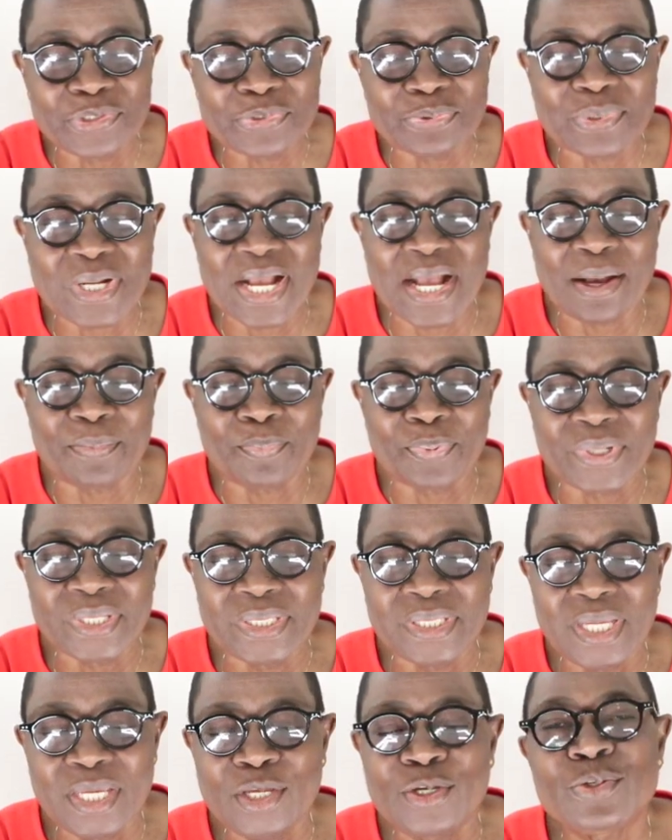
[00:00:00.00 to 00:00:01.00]
to
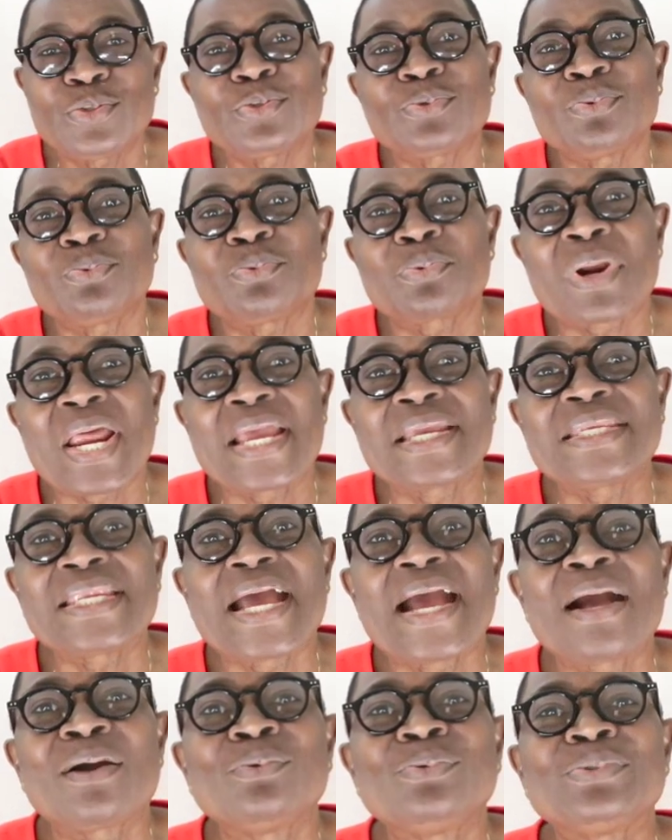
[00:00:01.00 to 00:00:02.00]
Capri to round
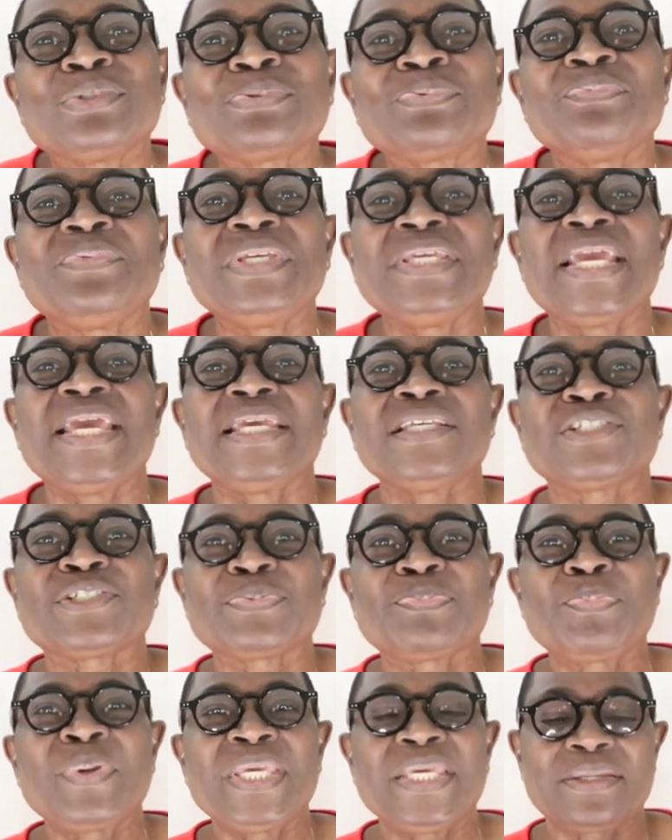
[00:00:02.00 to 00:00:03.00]
out the
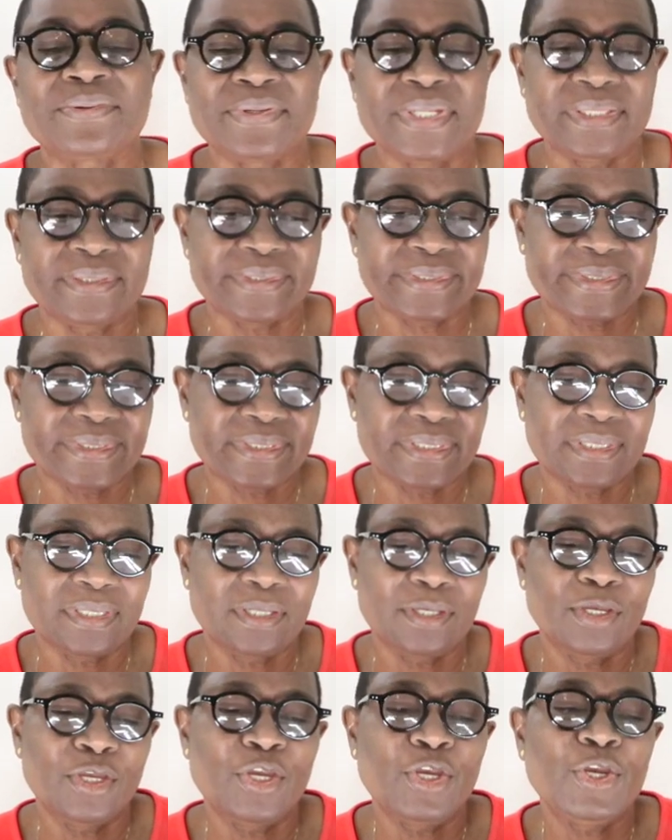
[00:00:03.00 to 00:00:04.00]
experience.
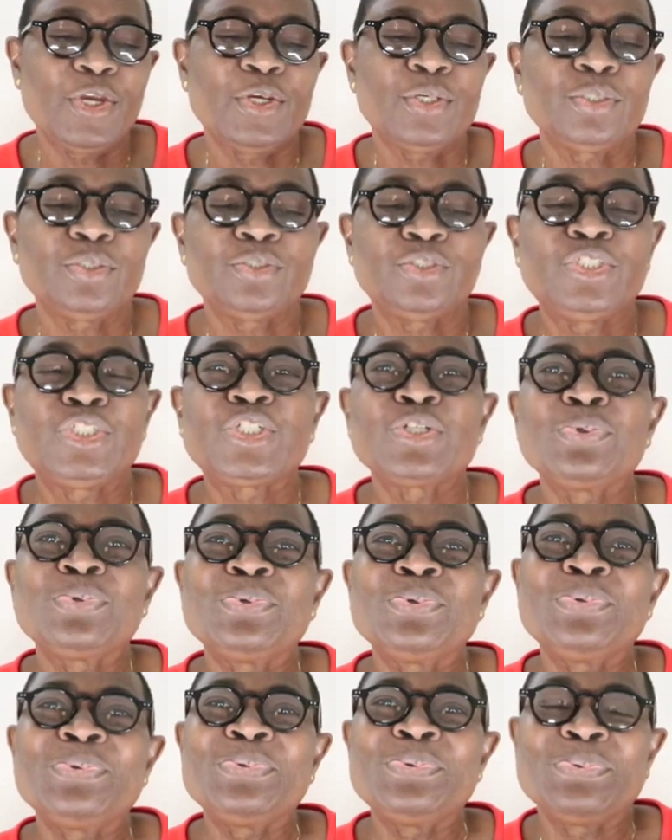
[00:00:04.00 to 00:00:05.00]

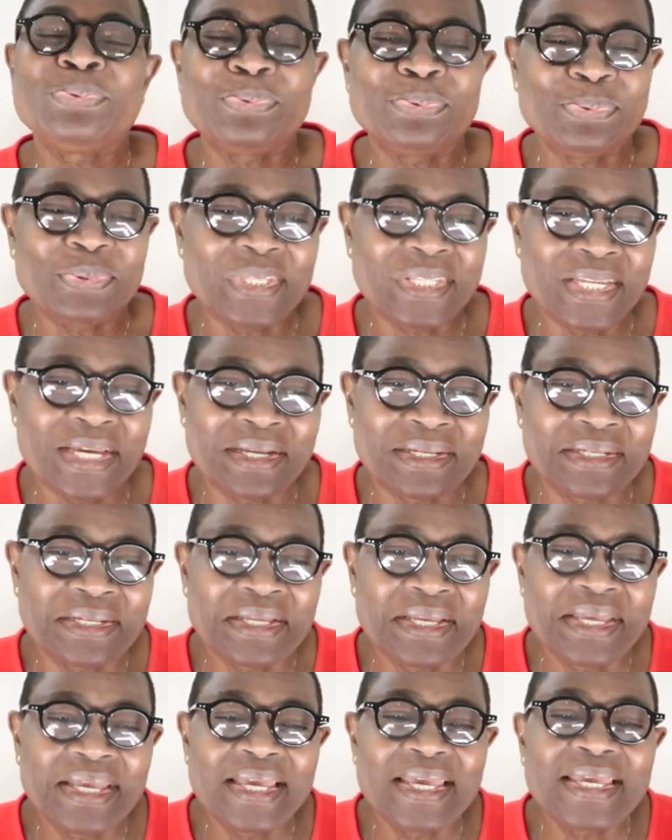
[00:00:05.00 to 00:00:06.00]
June
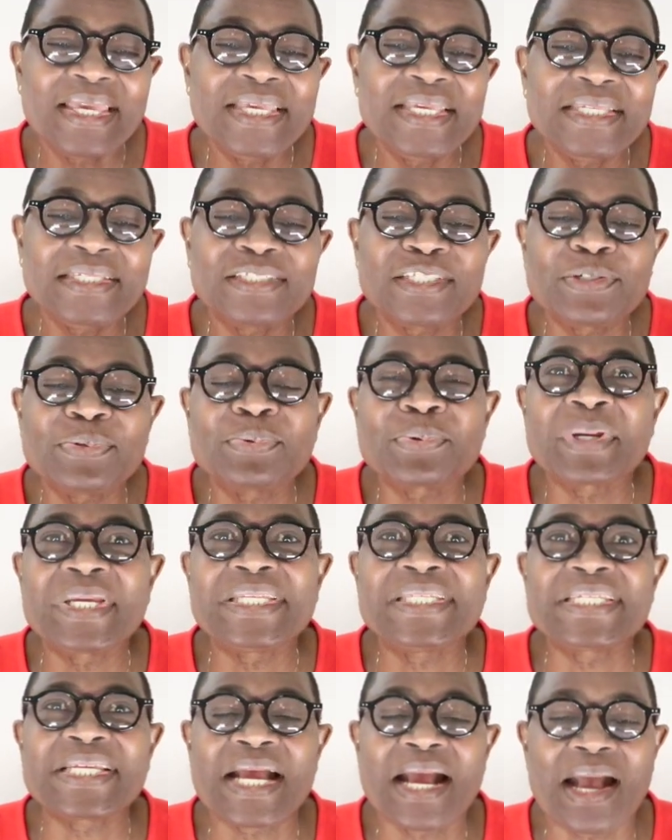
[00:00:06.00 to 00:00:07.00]
is a
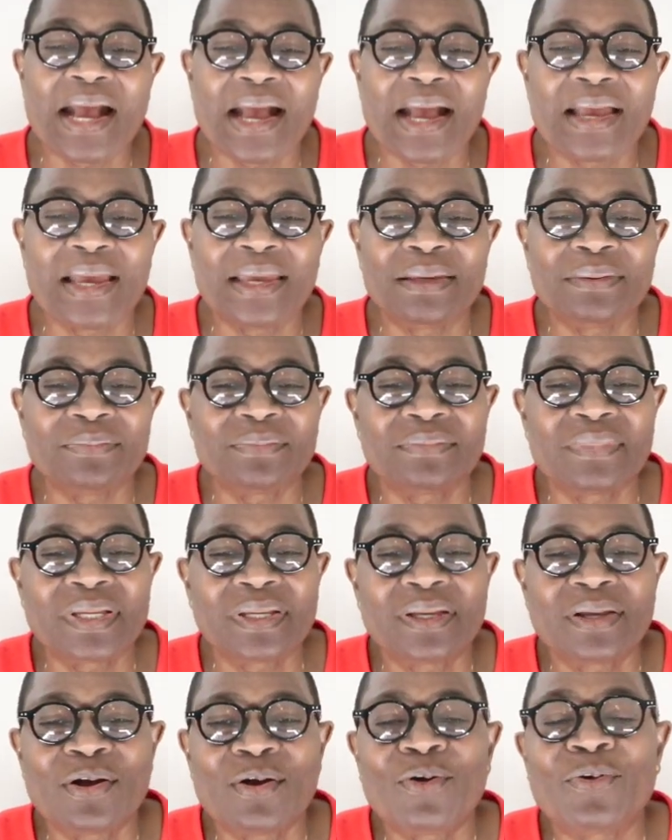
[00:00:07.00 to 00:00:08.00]
great time
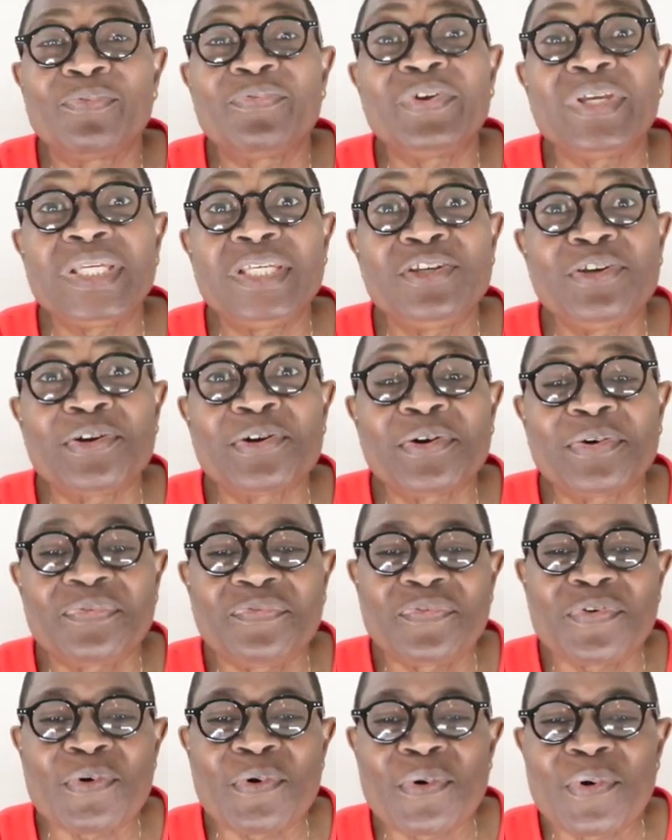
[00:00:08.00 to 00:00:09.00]
of the year
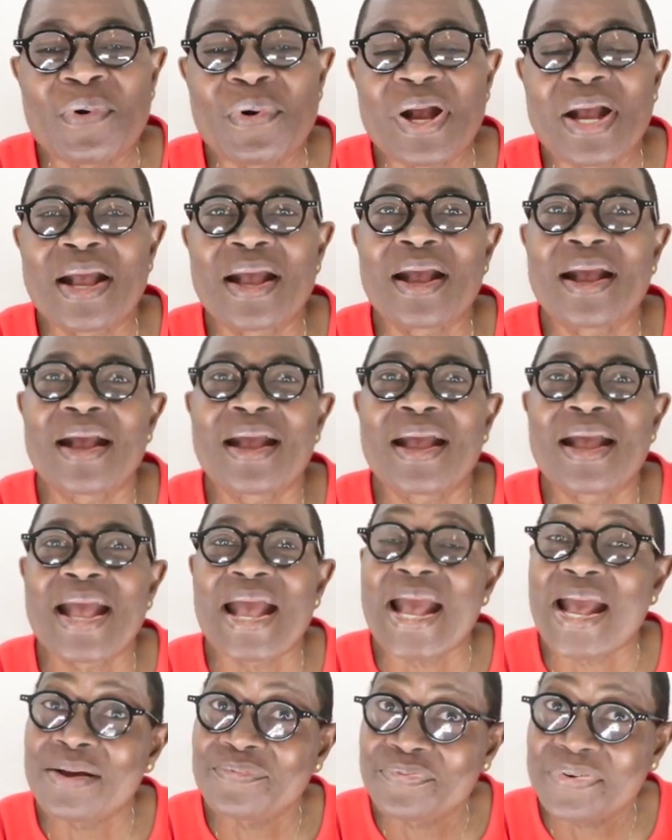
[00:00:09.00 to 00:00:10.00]
for
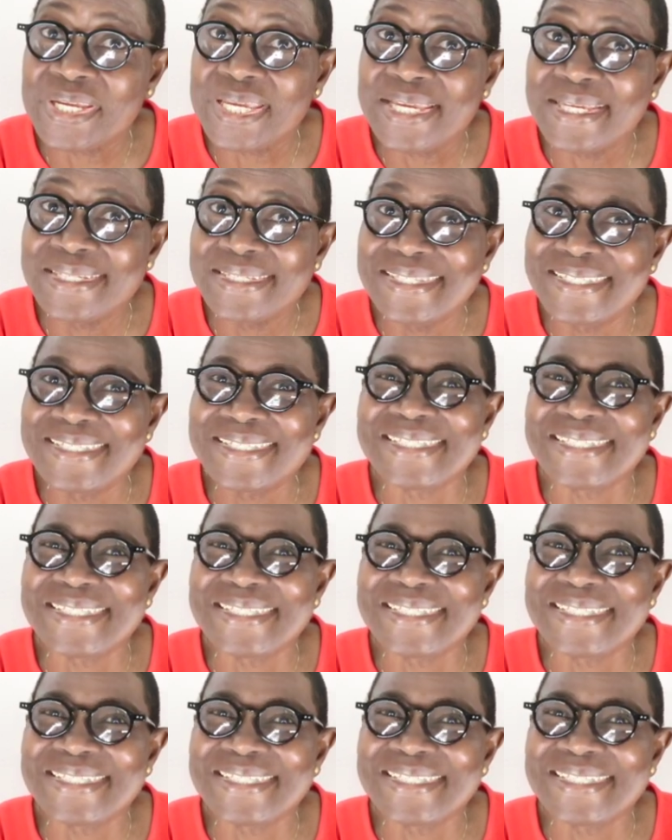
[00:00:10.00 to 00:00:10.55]
African